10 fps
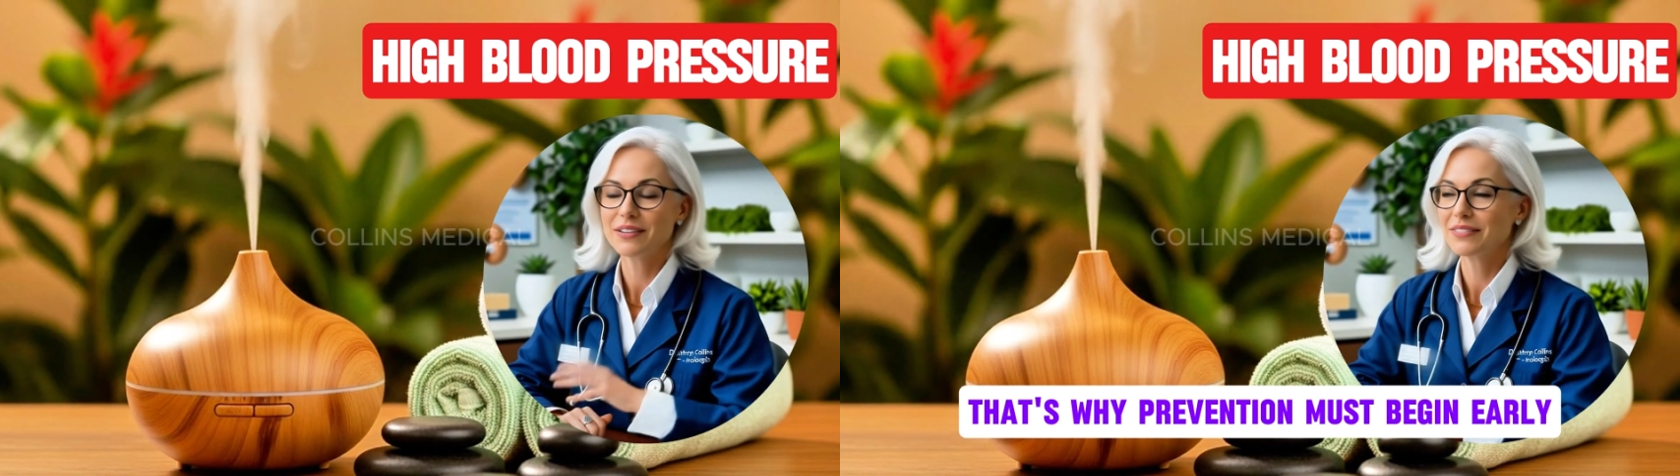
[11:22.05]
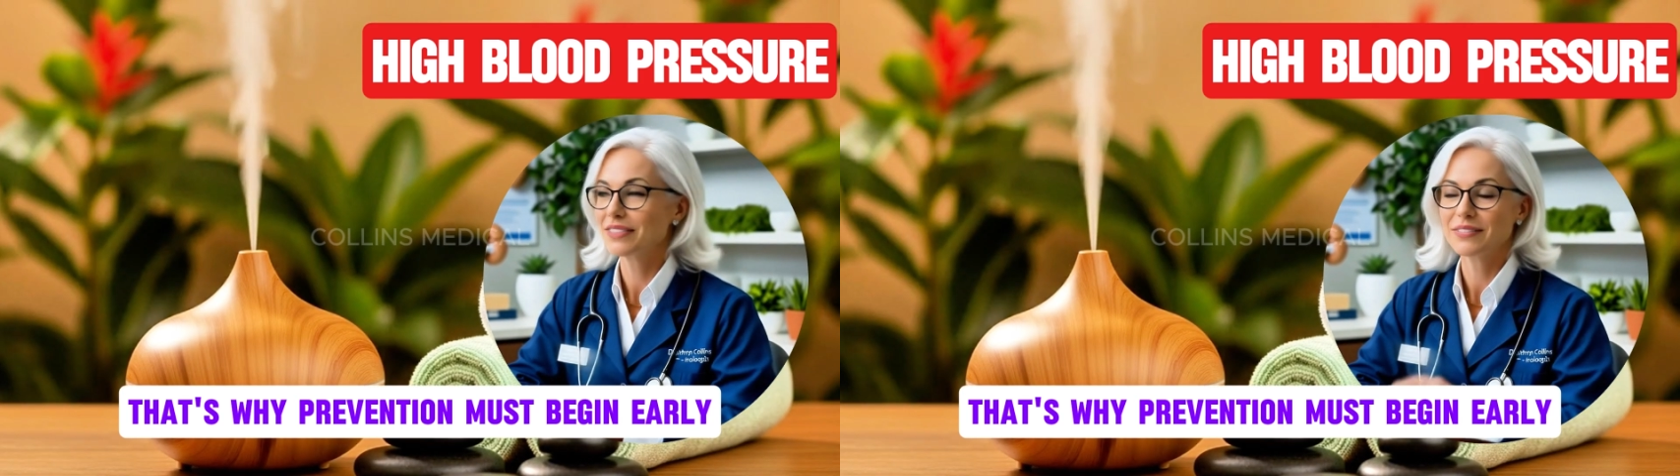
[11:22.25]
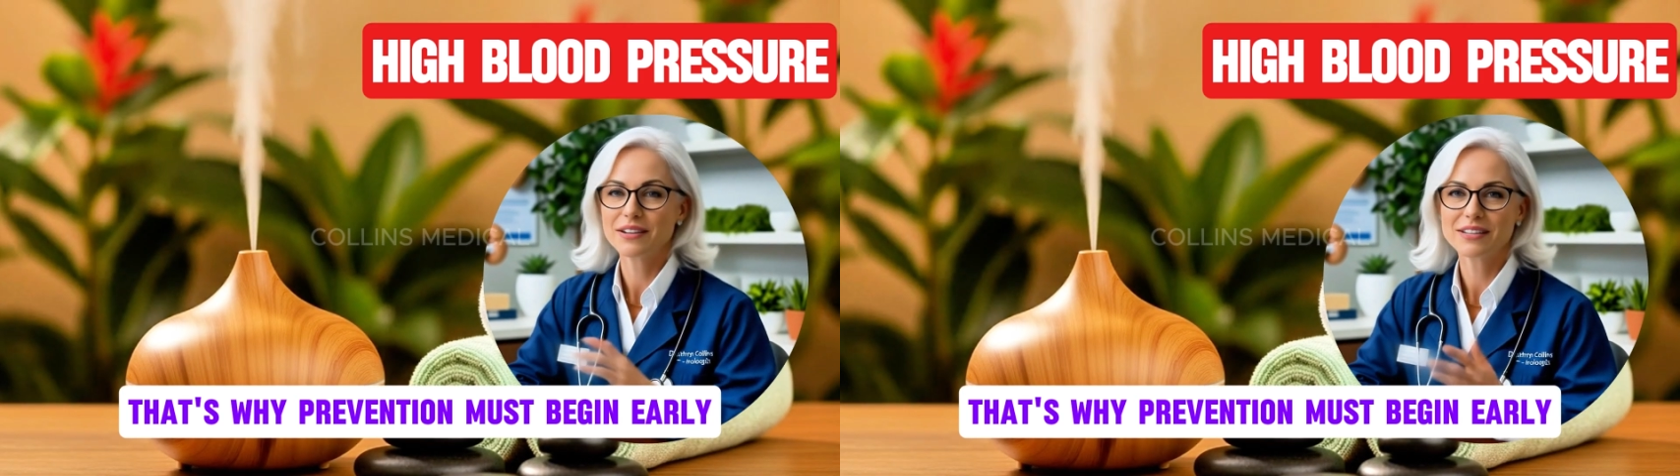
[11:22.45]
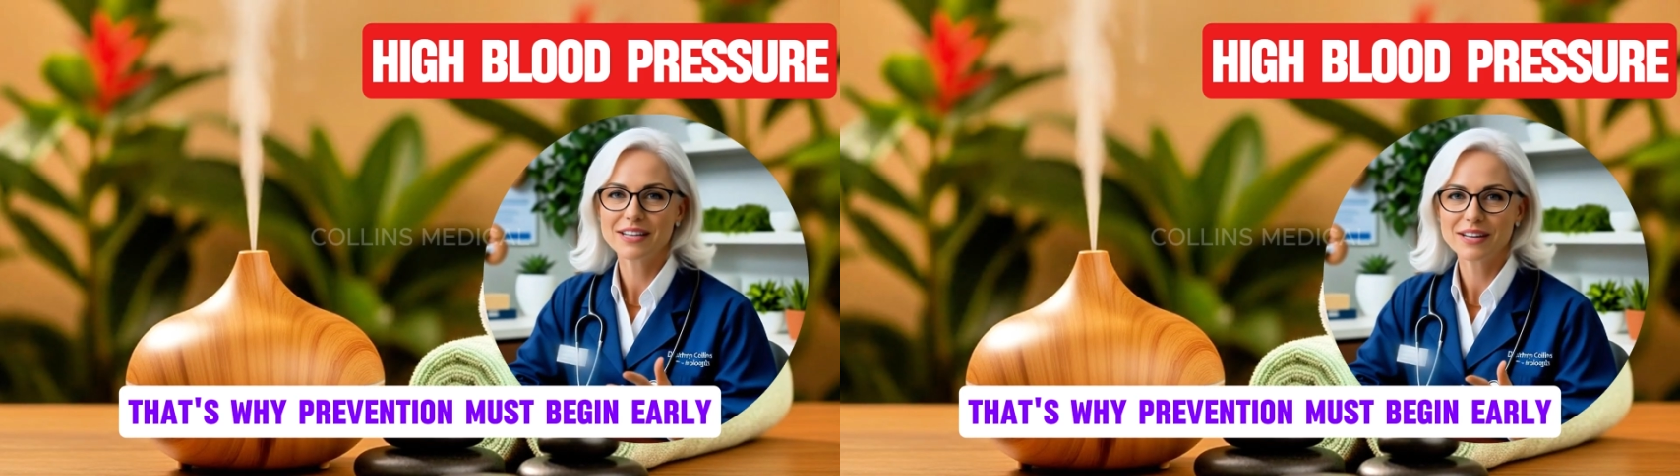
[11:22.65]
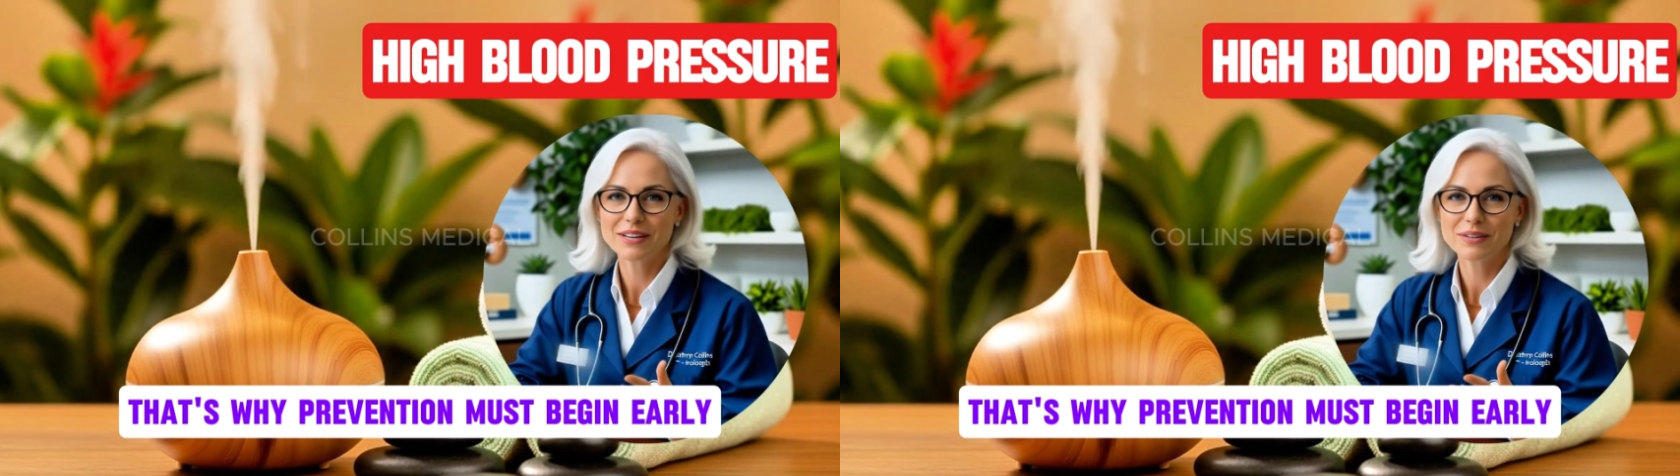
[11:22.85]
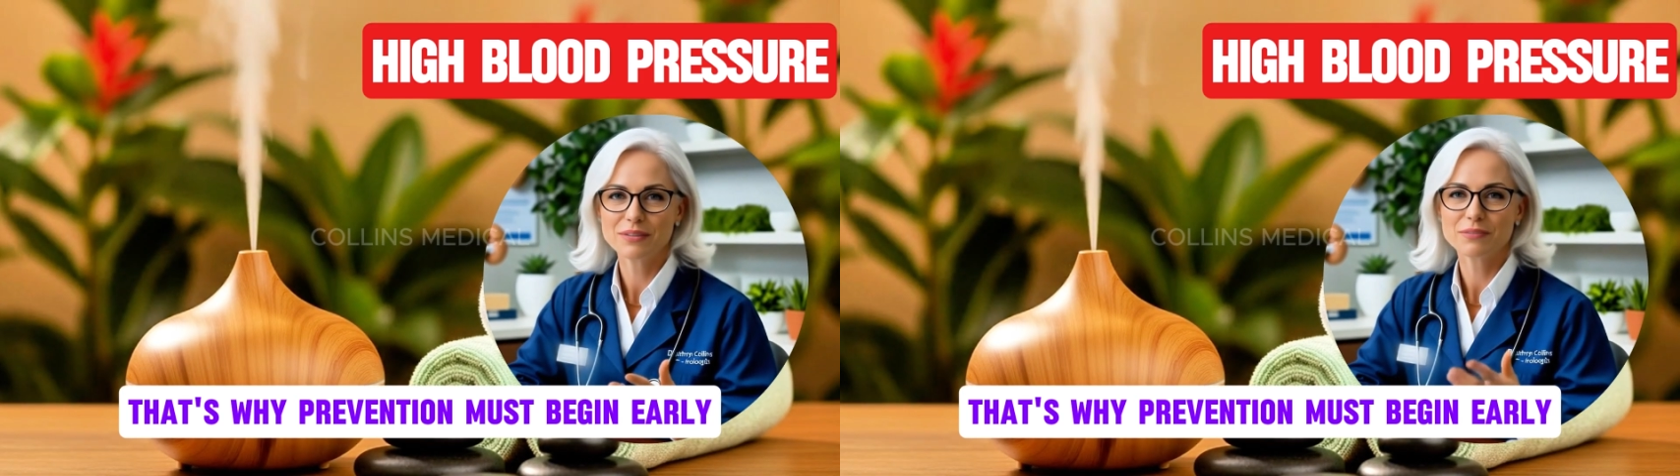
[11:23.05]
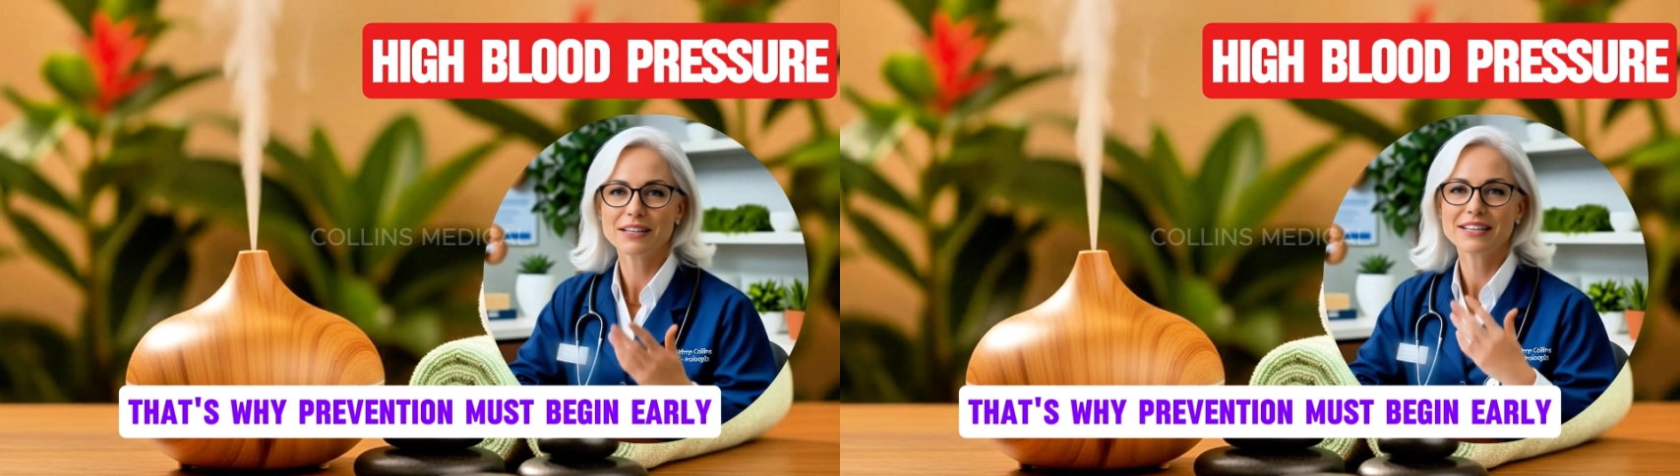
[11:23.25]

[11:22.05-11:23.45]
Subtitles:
That's why prevention